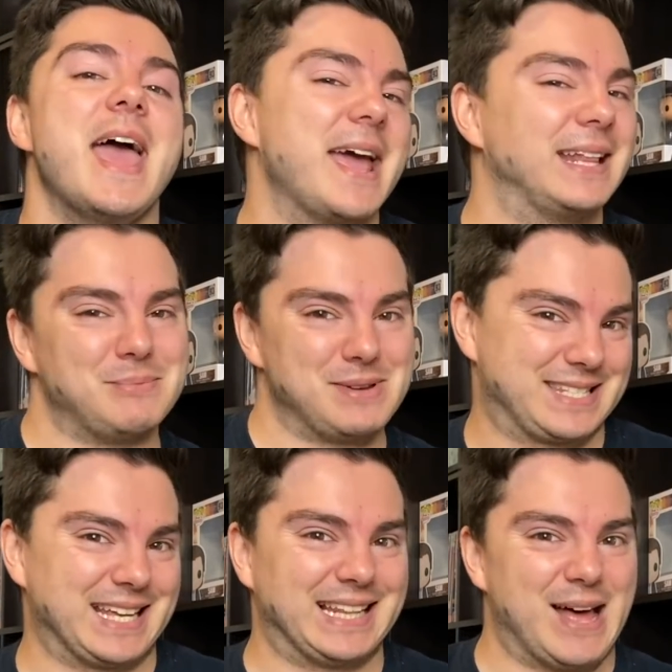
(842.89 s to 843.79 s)

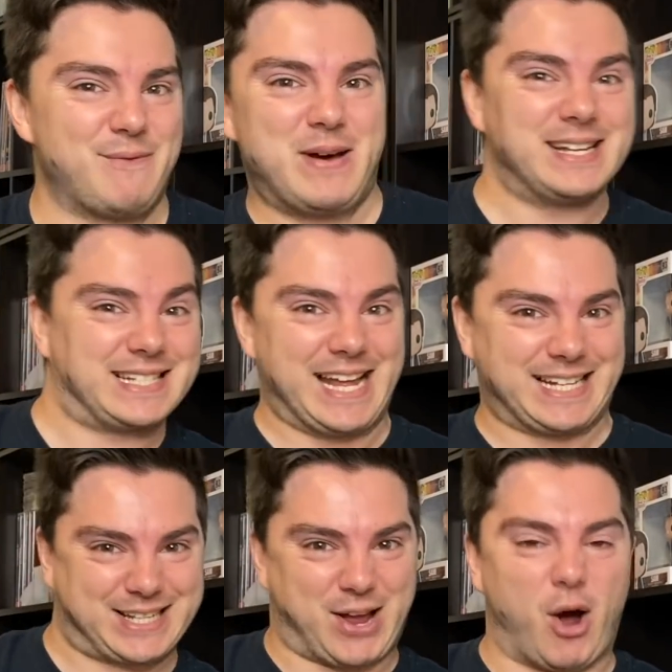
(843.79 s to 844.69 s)
Enemies to lovers,
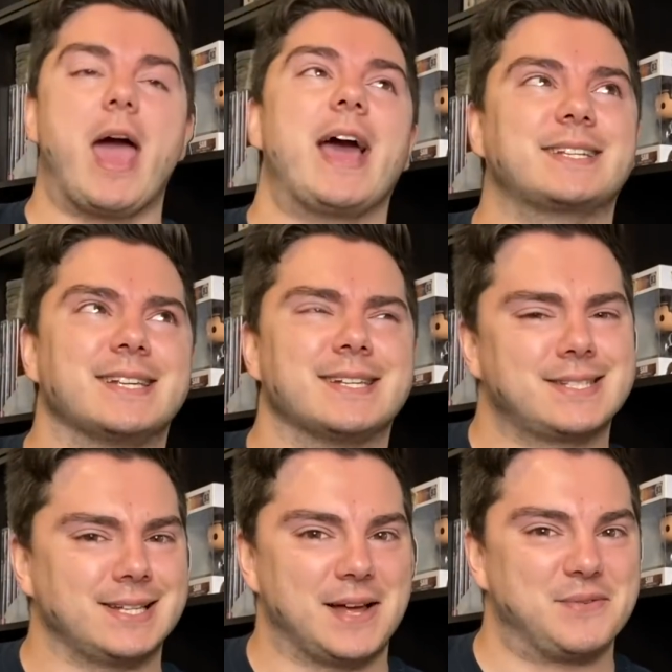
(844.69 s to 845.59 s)
let's go!
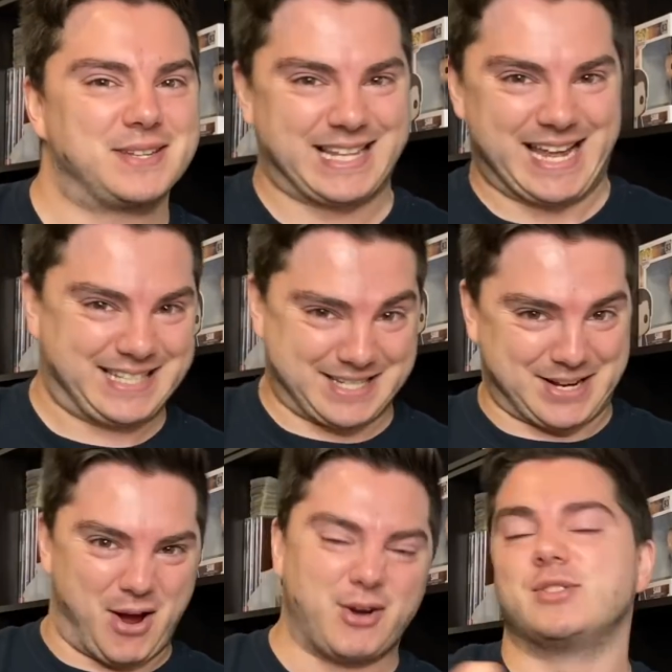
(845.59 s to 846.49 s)
Exes to lovers,
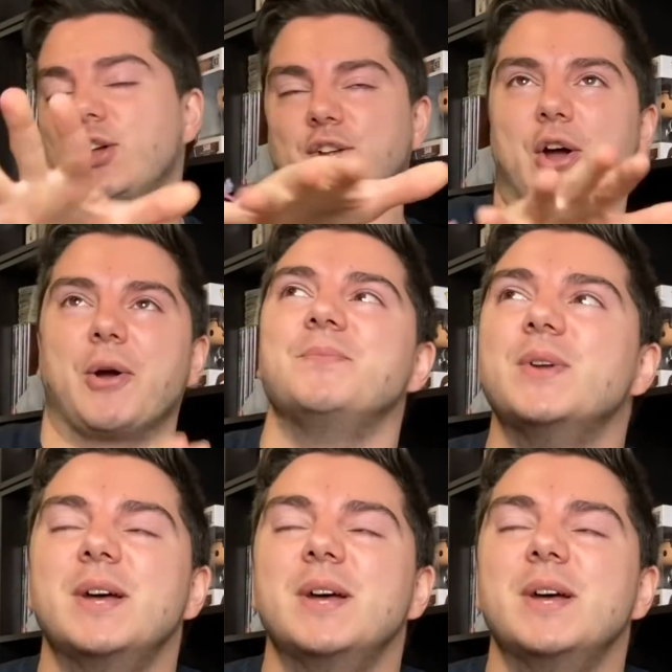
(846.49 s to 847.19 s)
let's go! No.